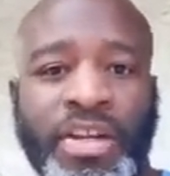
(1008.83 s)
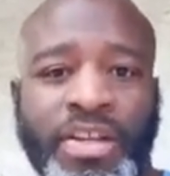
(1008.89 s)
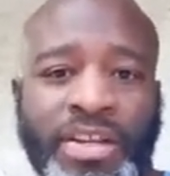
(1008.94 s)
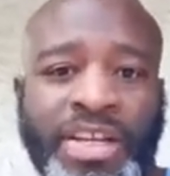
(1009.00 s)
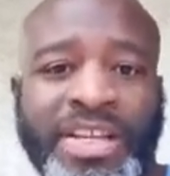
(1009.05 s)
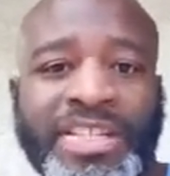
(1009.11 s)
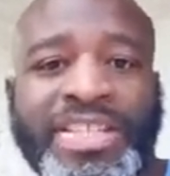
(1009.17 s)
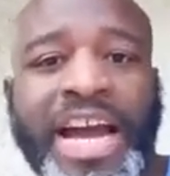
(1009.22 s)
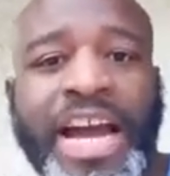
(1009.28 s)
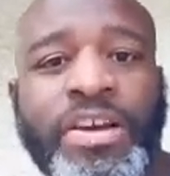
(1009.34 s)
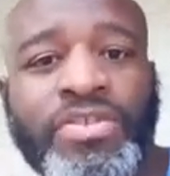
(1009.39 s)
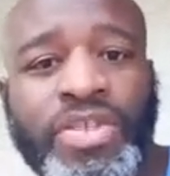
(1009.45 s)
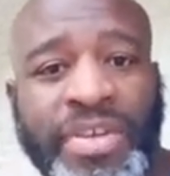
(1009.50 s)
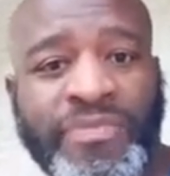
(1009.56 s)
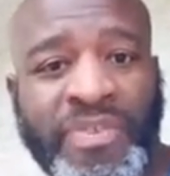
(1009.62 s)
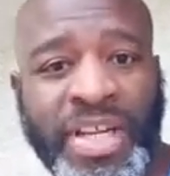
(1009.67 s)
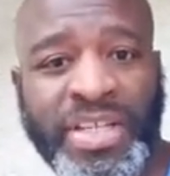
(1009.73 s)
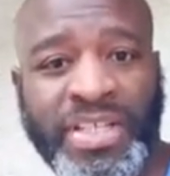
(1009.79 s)
the entire
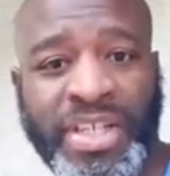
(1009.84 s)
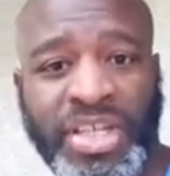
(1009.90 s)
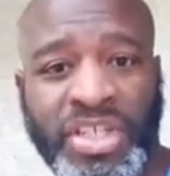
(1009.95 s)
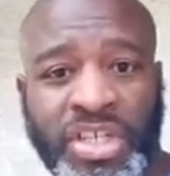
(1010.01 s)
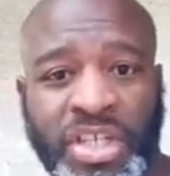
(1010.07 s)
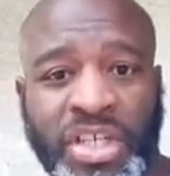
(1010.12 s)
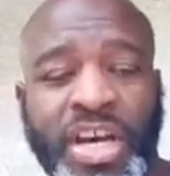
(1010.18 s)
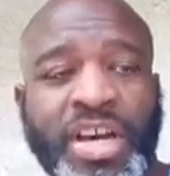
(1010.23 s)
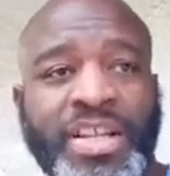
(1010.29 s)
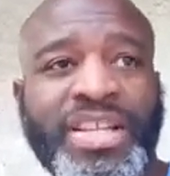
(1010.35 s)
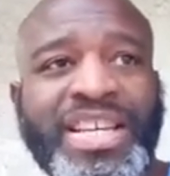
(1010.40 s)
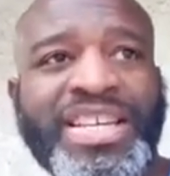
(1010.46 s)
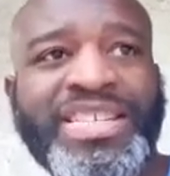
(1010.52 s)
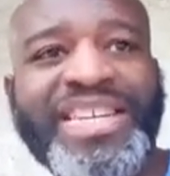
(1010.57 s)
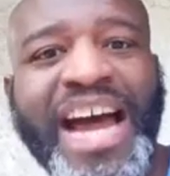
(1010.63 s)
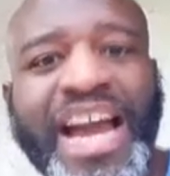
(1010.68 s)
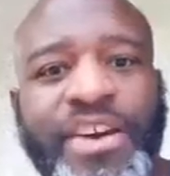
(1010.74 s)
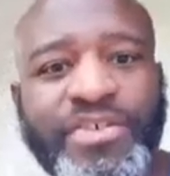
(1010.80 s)
civilization, the
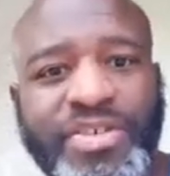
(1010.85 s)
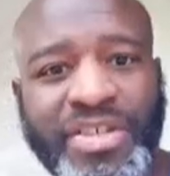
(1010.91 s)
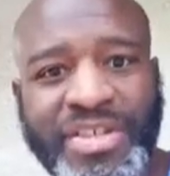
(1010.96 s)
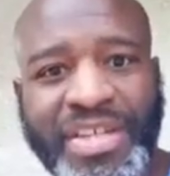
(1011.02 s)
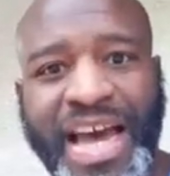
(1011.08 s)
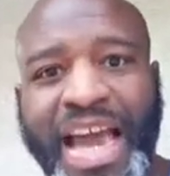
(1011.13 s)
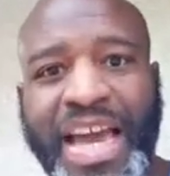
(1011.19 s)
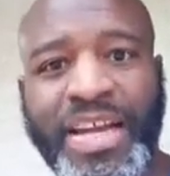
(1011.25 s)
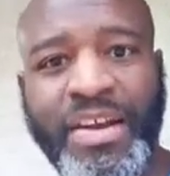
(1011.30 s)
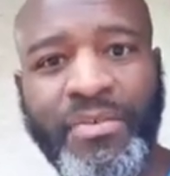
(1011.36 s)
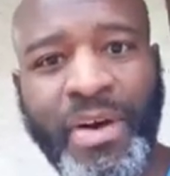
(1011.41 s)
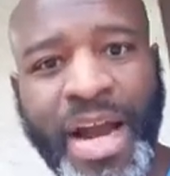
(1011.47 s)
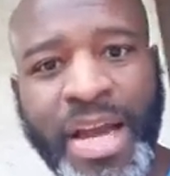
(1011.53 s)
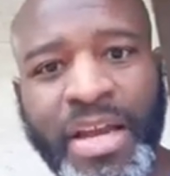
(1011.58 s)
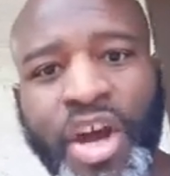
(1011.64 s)
entire society, right?